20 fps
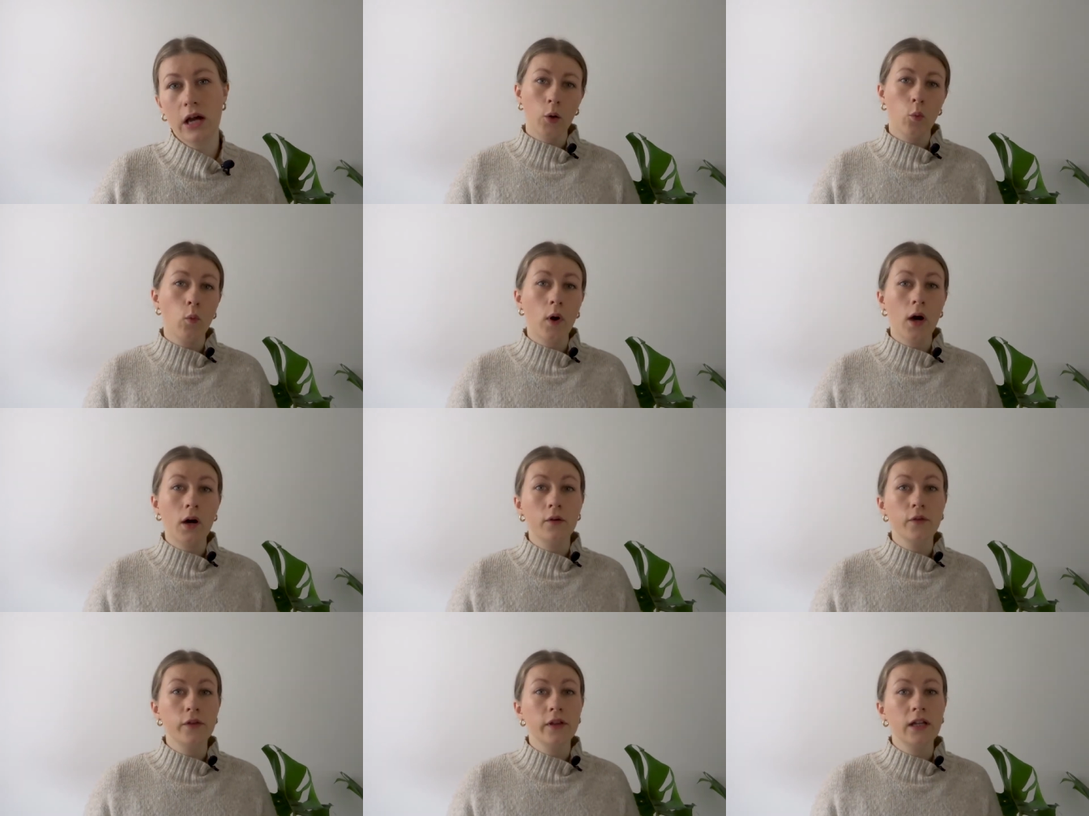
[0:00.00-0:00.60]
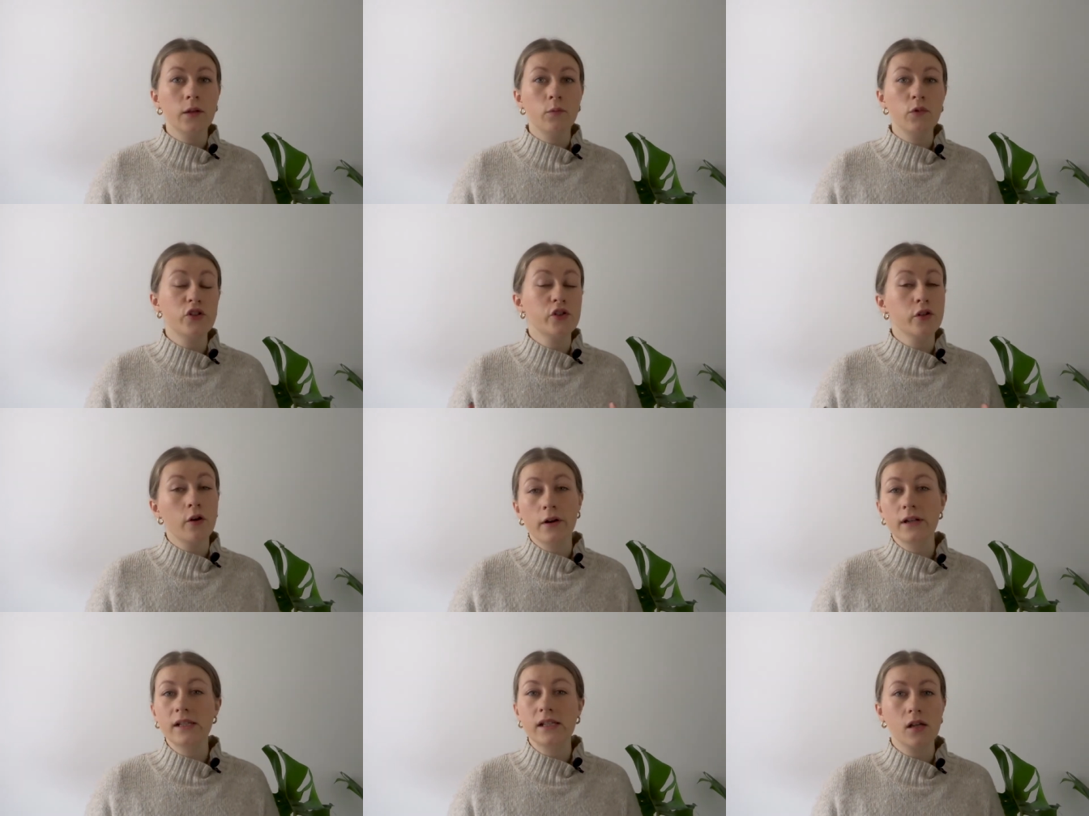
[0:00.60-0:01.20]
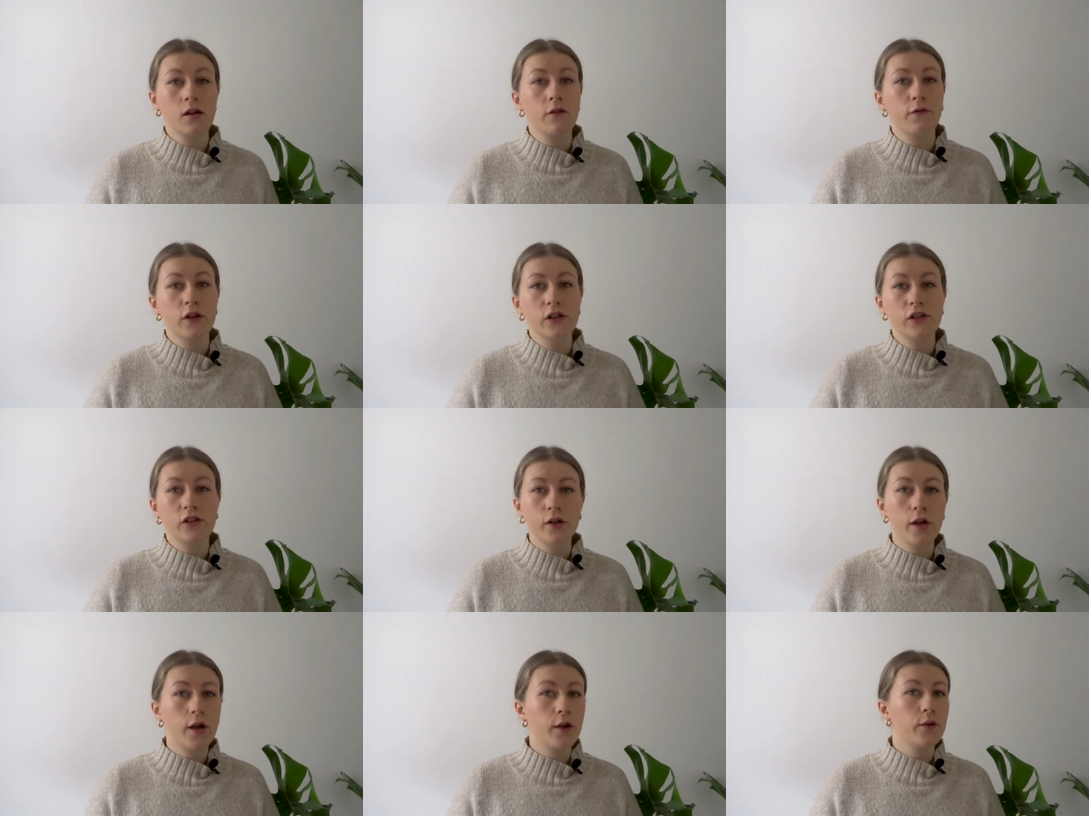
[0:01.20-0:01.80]
And while the majority of us
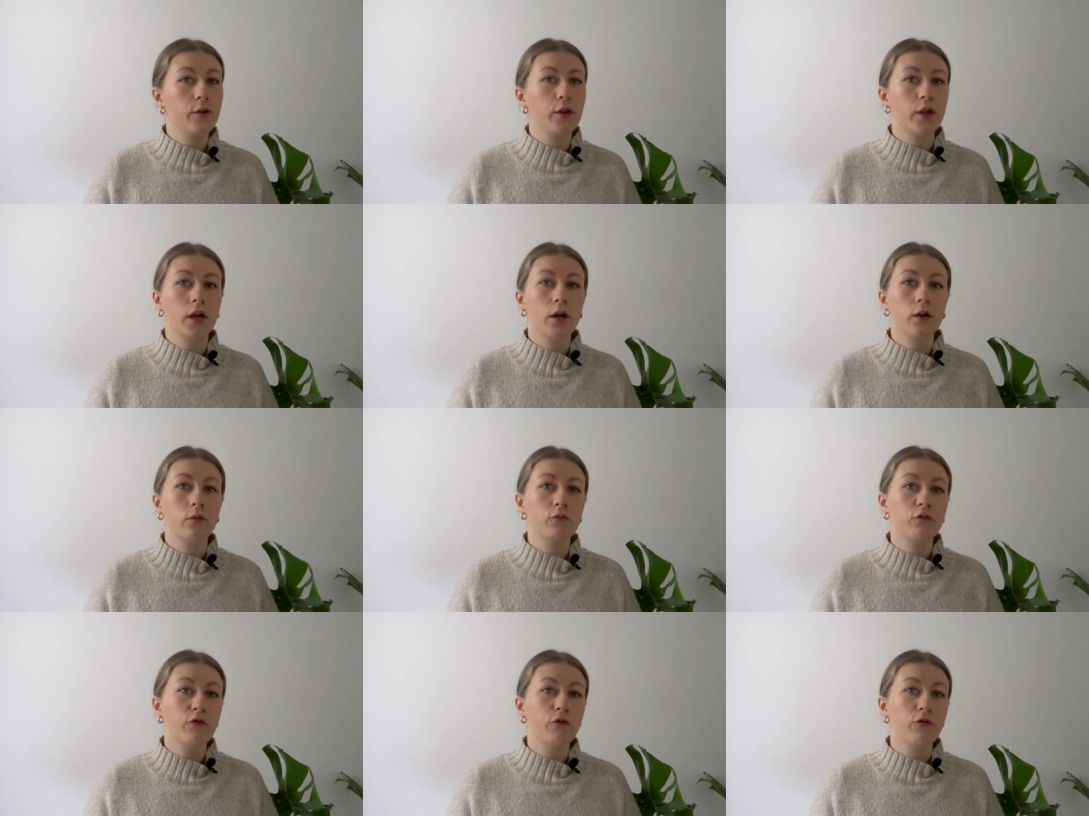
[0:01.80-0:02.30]
know that